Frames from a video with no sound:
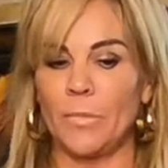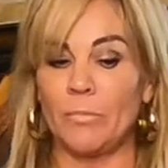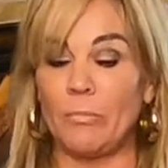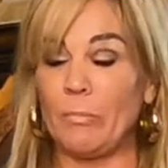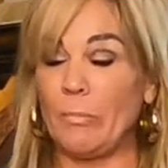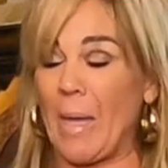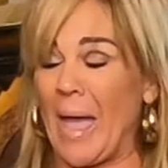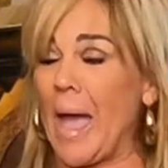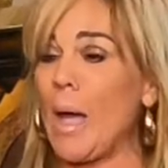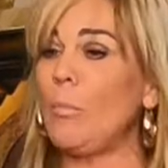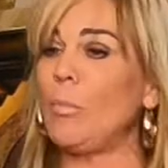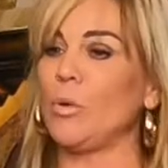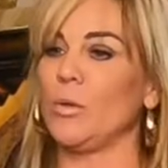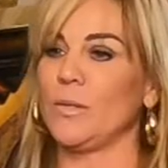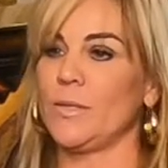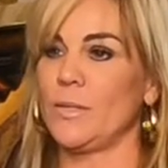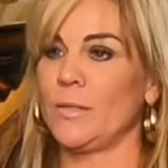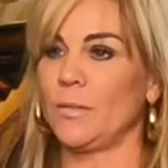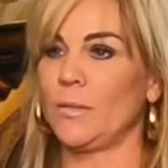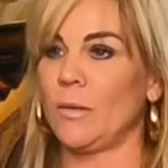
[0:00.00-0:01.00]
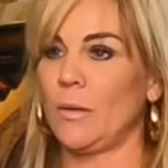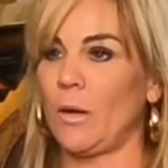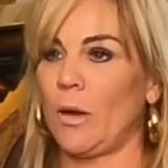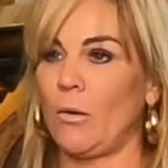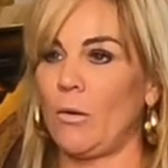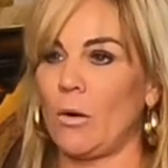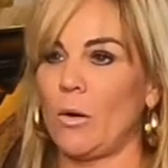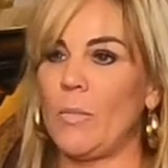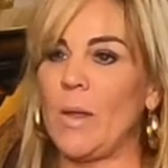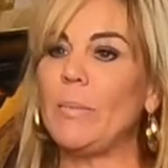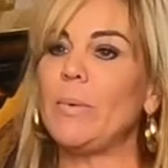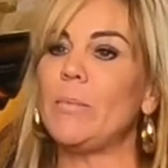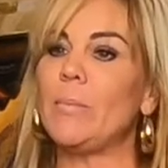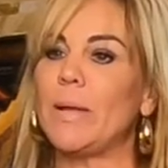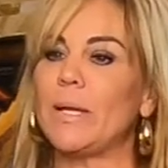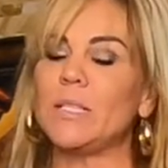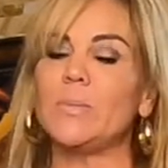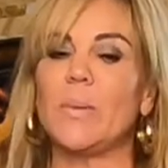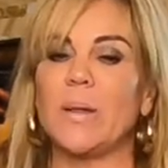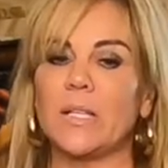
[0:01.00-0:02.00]
babbles or maybe may
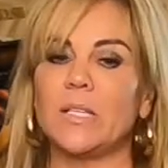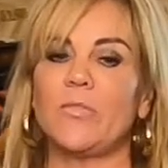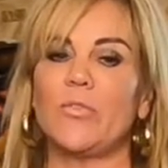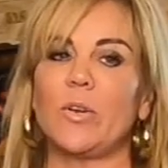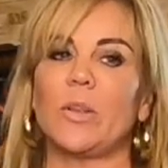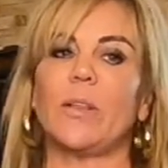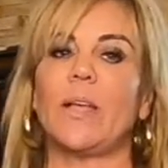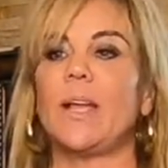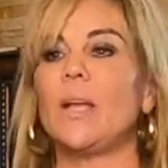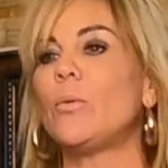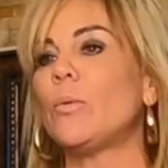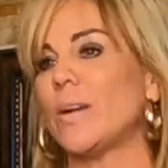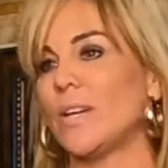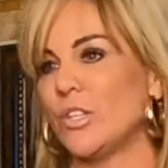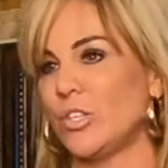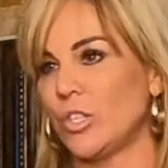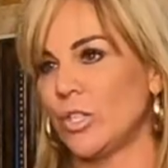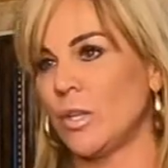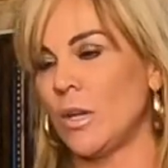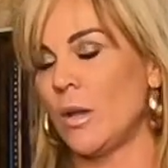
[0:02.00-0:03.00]
speak a different language.